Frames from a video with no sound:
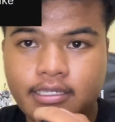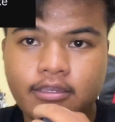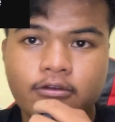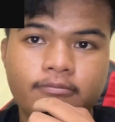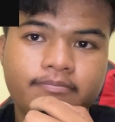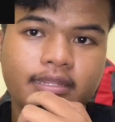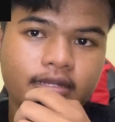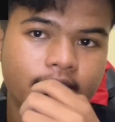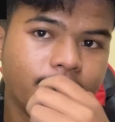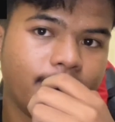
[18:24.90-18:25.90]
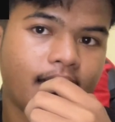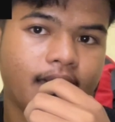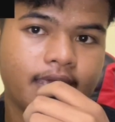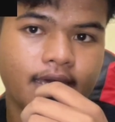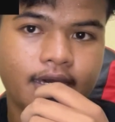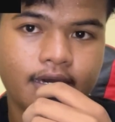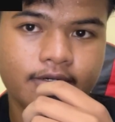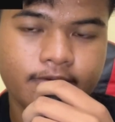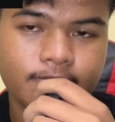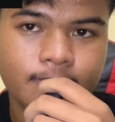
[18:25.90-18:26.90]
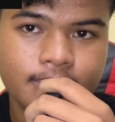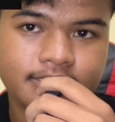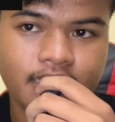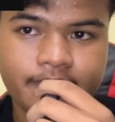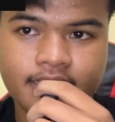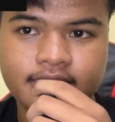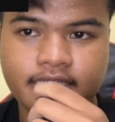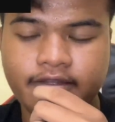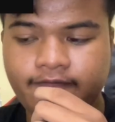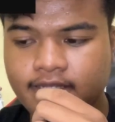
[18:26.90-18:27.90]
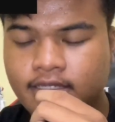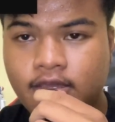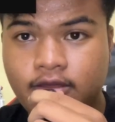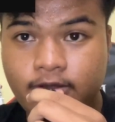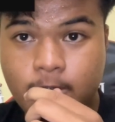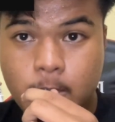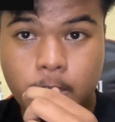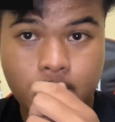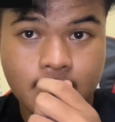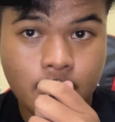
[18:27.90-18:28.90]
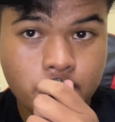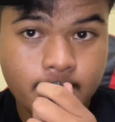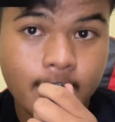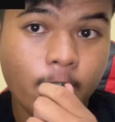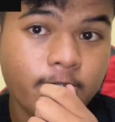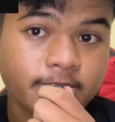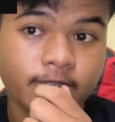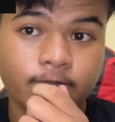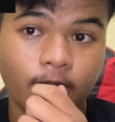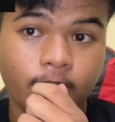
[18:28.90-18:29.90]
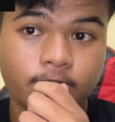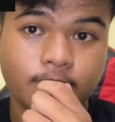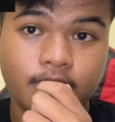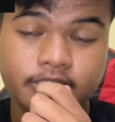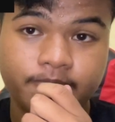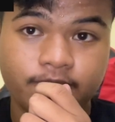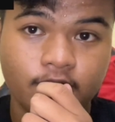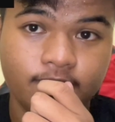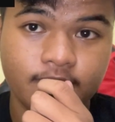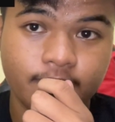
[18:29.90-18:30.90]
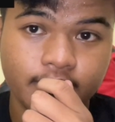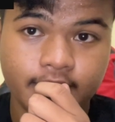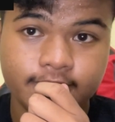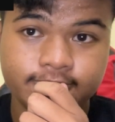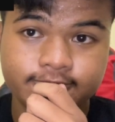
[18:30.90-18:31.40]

take completely by stamina slash defense. For now, we have Wizard Rod. That's the problem, okay?